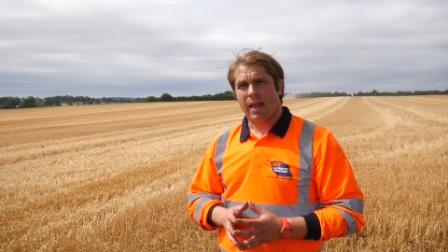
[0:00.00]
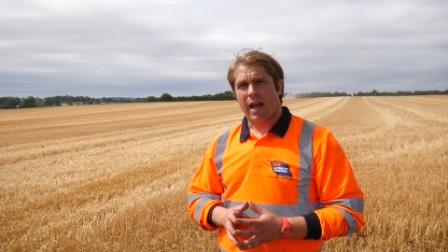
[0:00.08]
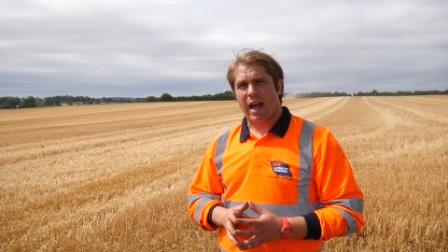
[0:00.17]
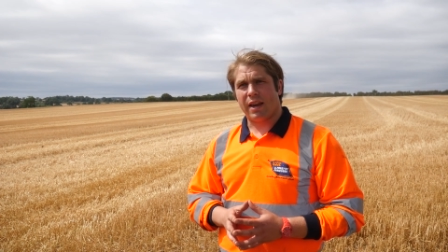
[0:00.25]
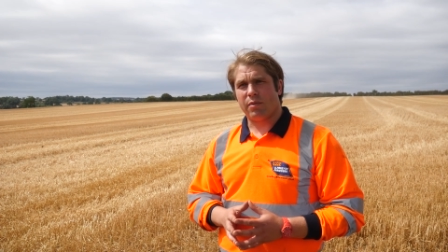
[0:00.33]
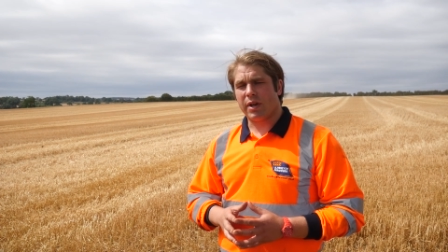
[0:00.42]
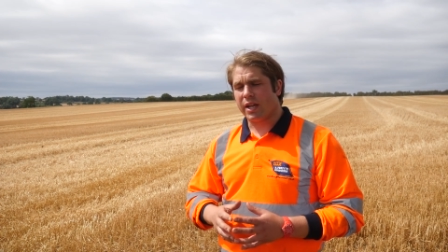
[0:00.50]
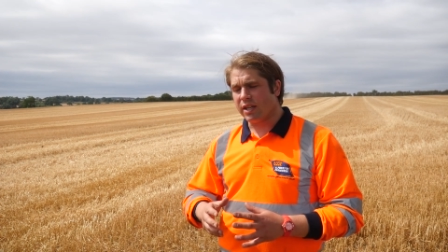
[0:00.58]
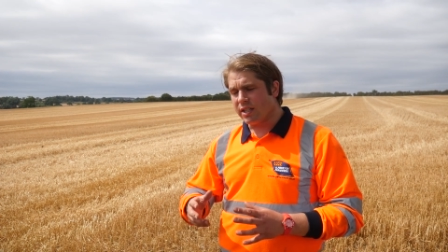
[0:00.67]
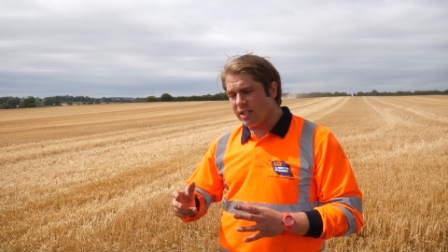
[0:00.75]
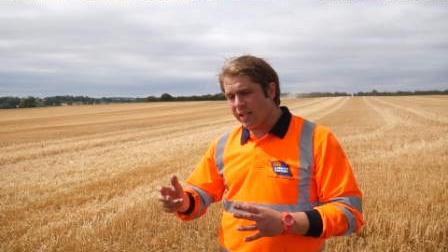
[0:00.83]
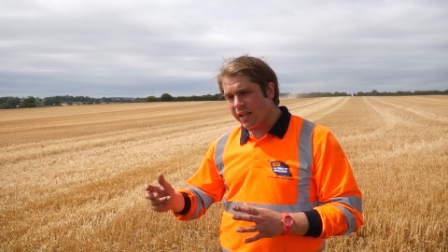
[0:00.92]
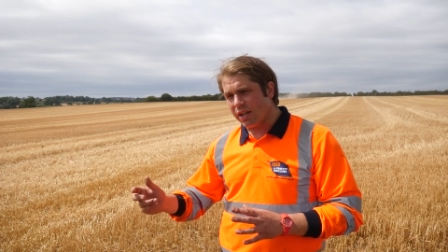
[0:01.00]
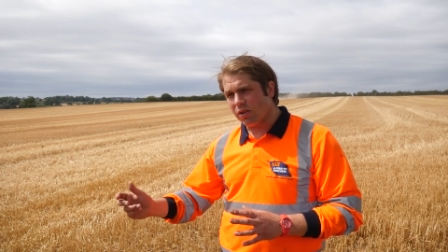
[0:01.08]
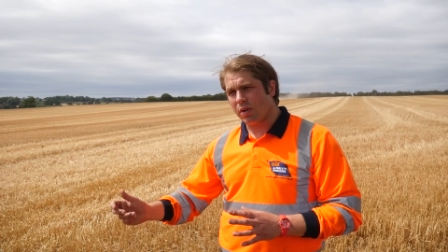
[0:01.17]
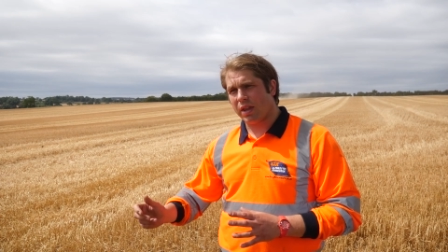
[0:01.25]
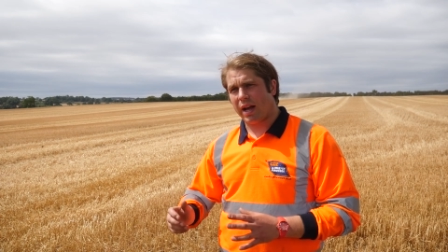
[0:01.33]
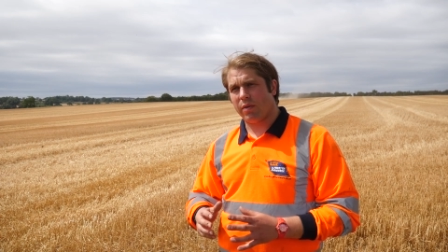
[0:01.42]
and we can deal
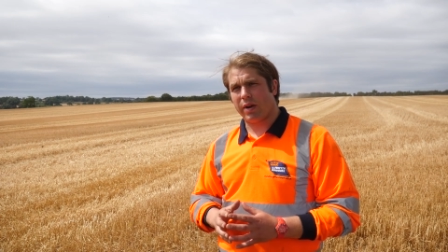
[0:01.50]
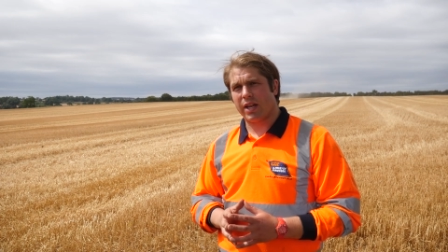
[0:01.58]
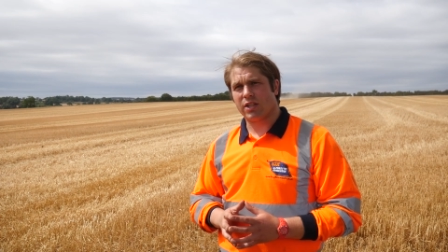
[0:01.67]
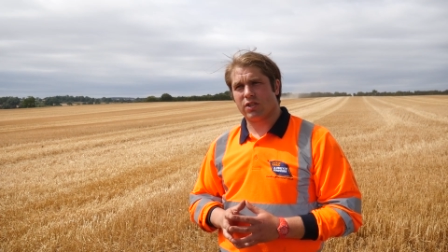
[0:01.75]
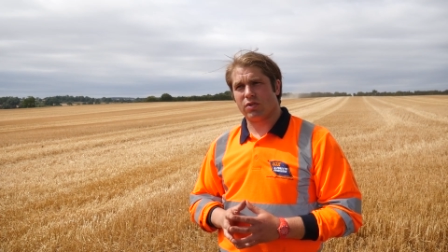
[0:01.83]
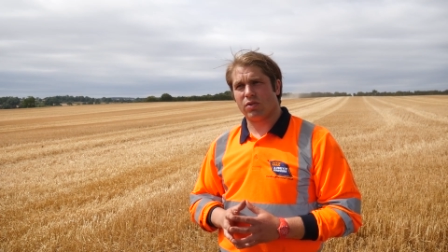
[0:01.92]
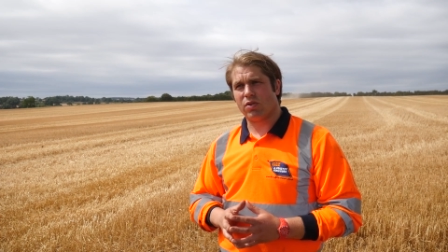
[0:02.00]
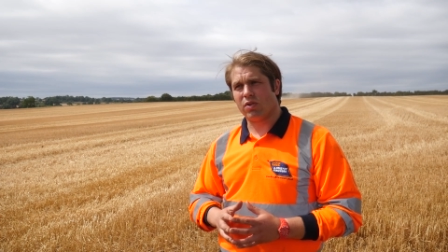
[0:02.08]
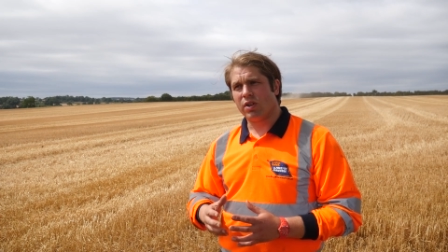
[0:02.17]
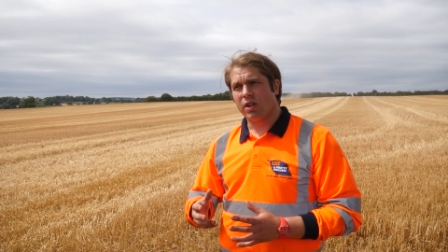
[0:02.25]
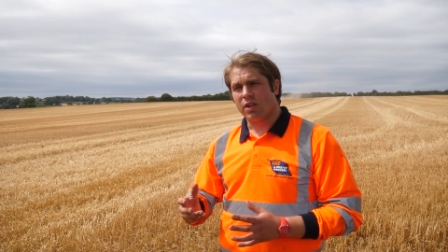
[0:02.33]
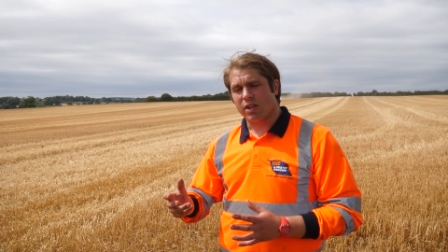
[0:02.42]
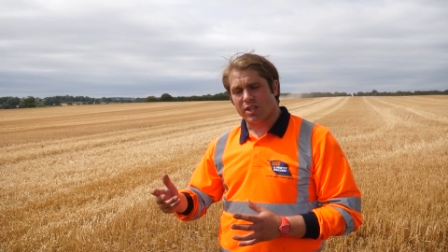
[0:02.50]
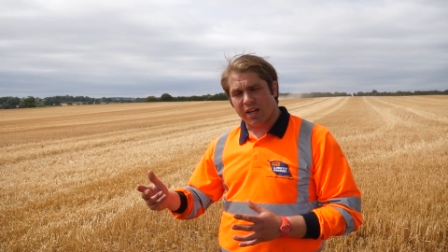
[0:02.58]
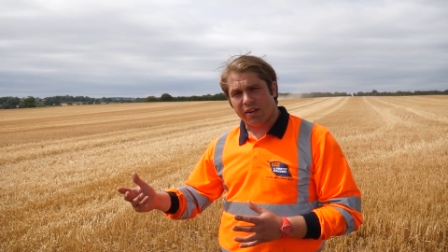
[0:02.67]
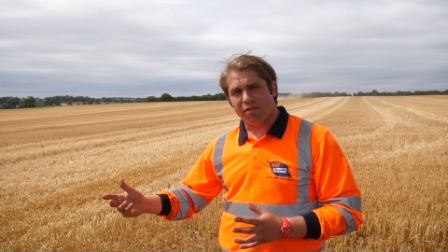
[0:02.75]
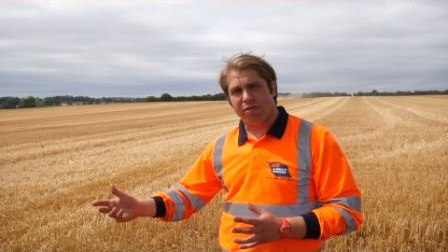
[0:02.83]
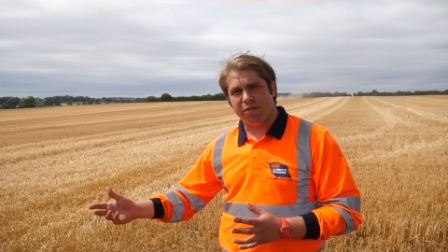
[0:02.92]
with that wet straw that's
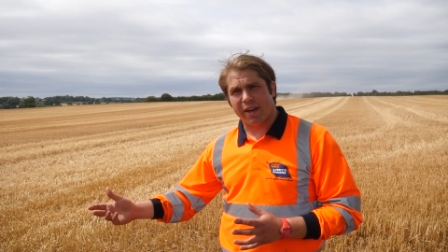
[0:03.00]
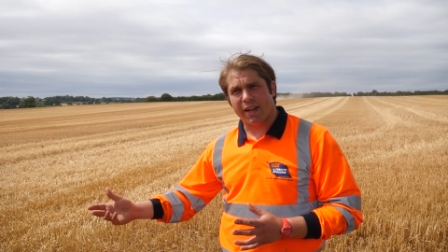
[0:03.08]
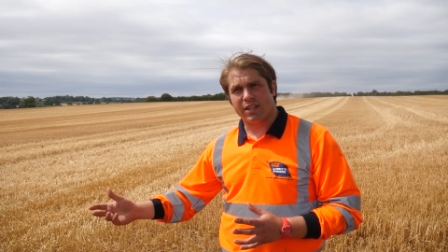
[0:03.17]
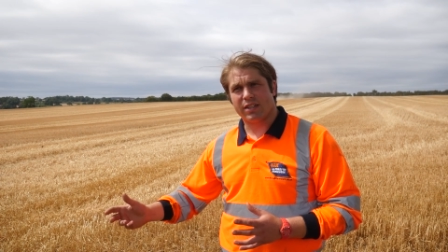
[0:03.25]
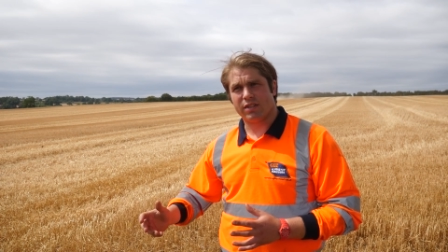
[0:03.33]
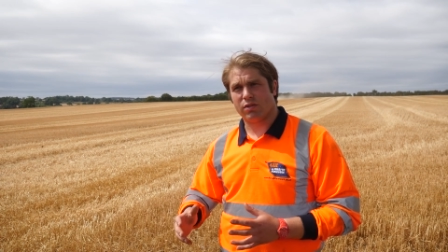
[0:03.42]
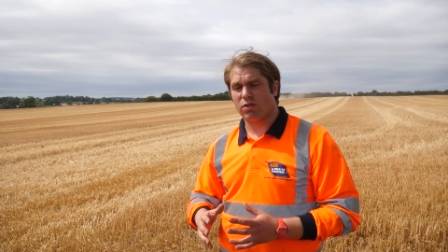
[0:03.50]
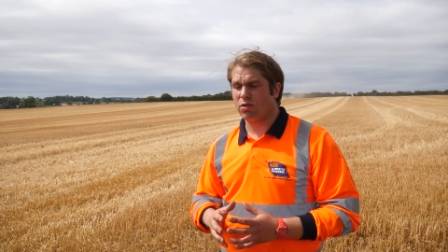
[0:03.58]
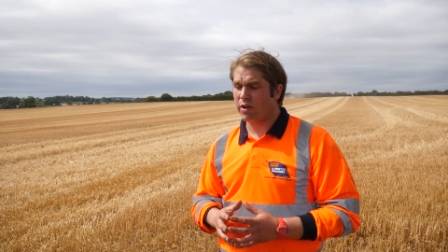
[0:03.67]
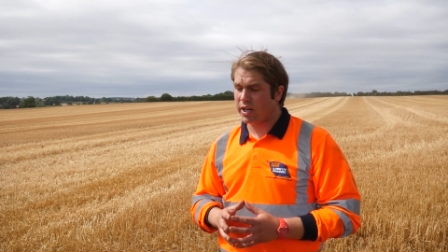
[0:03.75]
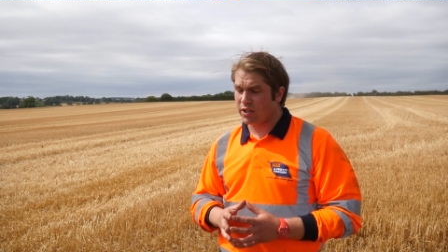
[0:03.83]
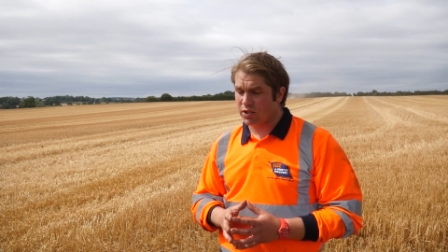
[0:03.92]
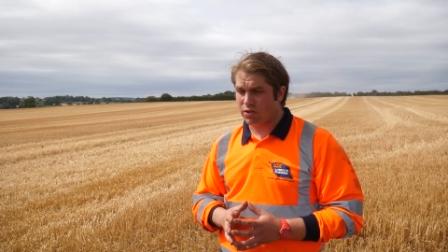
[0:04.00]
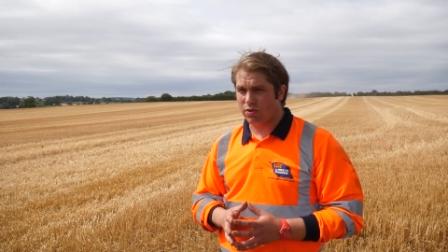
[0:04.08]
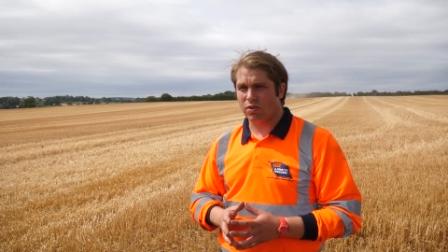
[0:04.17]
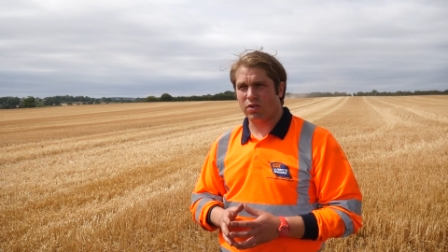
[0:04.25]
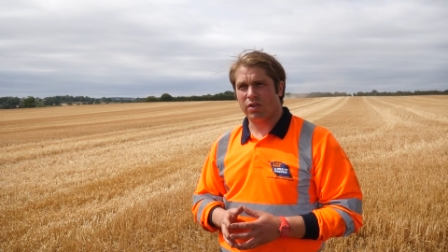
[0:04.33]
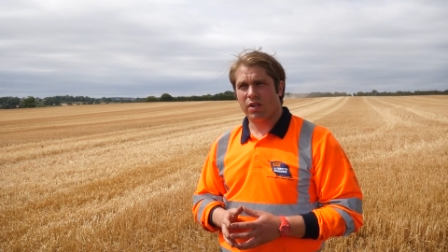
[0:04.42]
unfit, or green
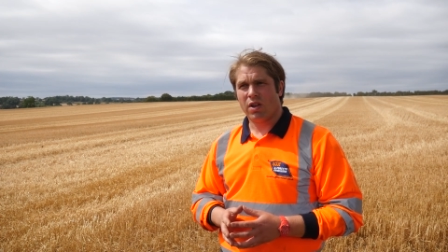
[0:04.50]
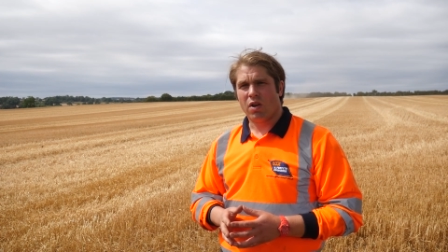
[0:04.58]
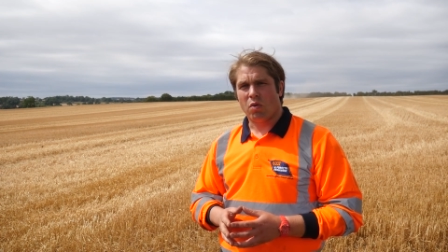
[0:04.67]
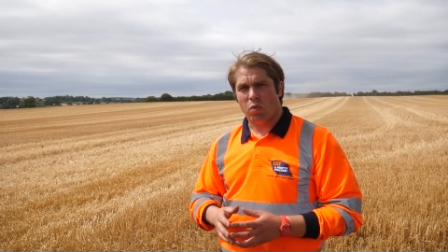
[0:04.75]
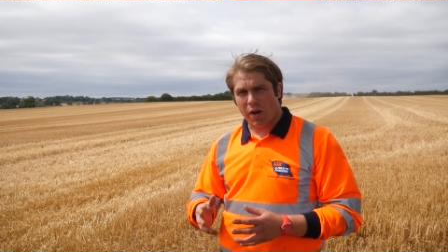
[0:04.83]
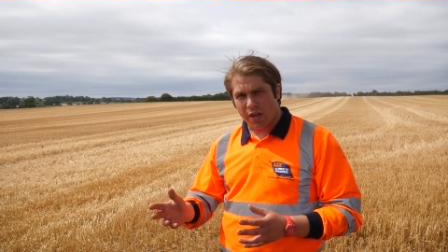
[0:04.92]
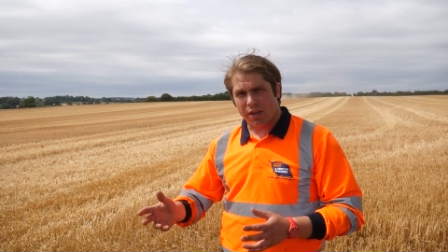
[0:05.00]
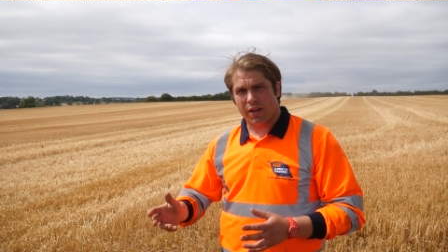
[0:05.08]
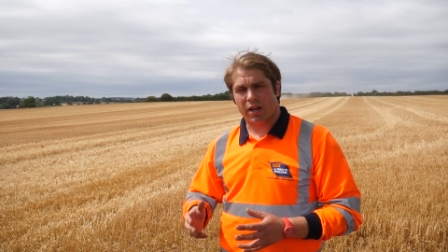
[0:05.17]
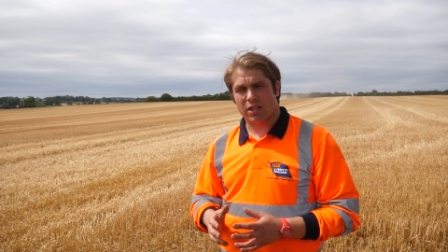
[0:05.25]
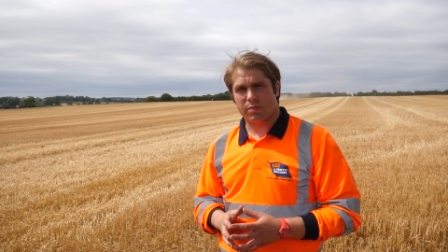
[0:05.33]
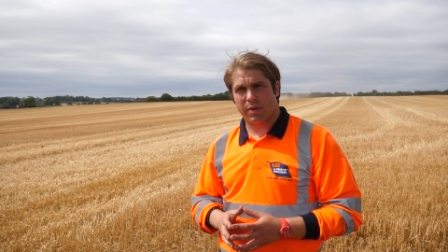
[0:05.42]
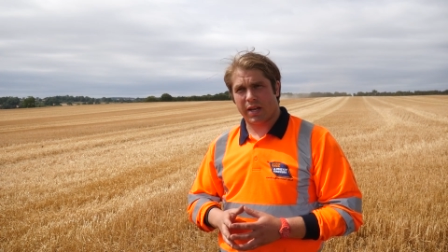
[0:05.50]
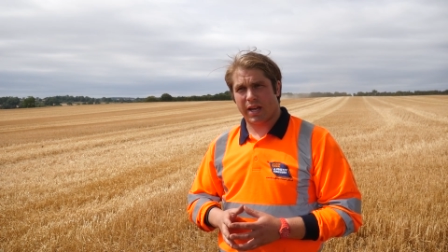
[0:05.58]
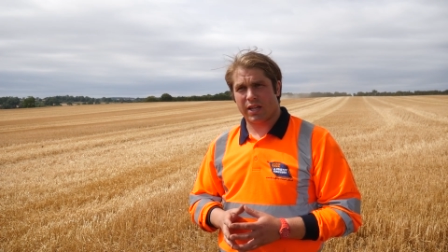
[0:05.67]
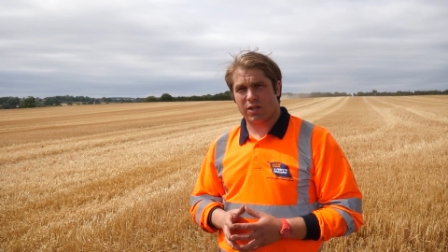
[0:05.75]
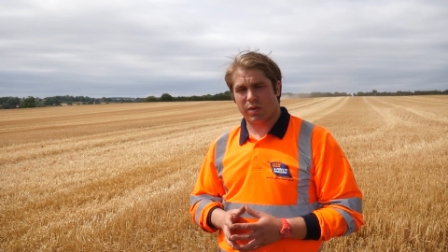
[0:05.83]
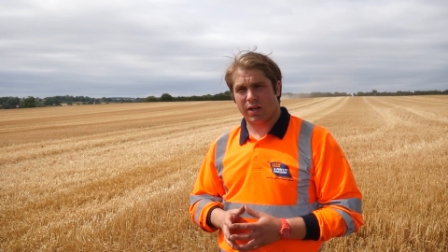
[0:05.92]
straw, with our
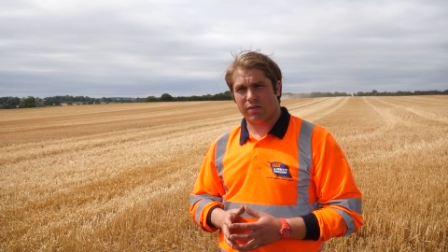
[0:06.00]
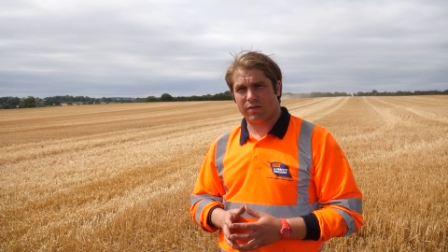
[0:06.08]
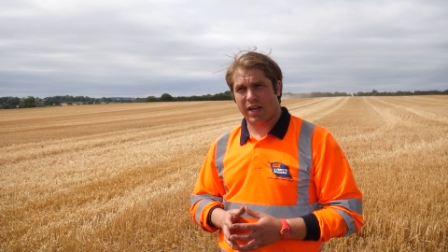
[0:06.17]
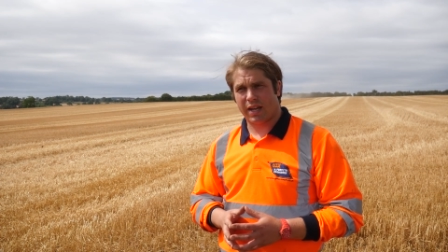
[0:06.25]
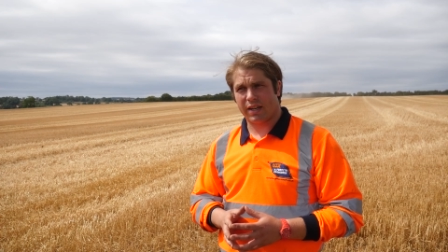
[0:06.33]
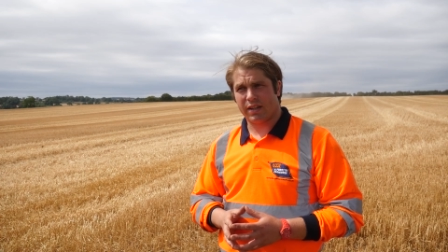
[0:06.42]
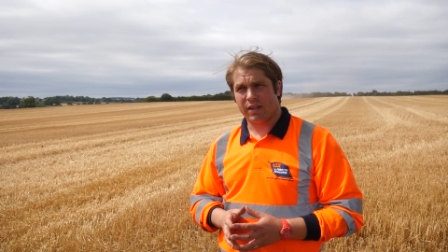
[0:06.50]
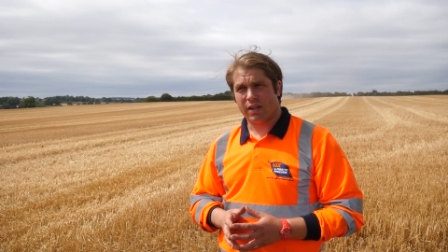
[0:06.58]
Spearhead 1210,